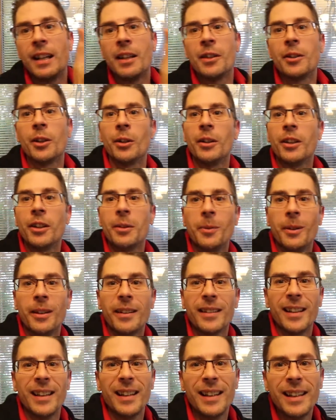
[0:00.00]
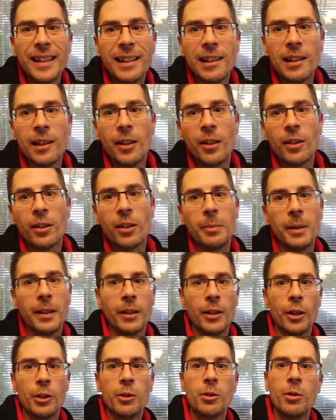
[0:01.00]
So this one is a little longer, but
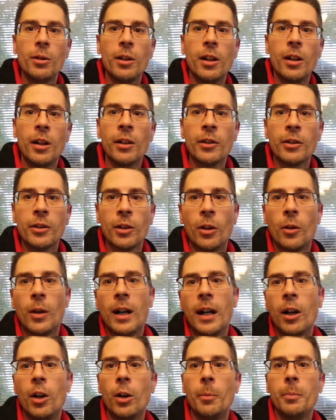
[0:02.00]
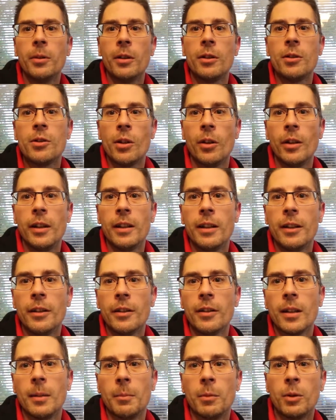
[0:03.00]
not too long. So I hope you enjoyed.
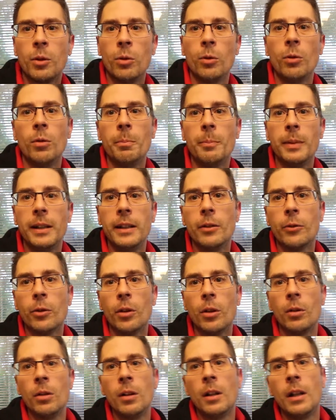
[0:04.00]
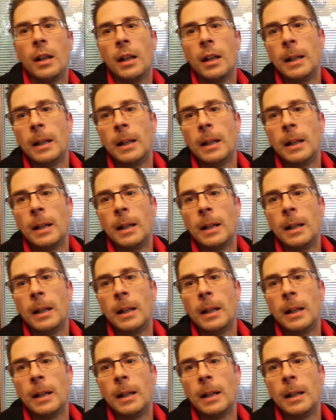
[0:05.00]
Here's some cool B-roll.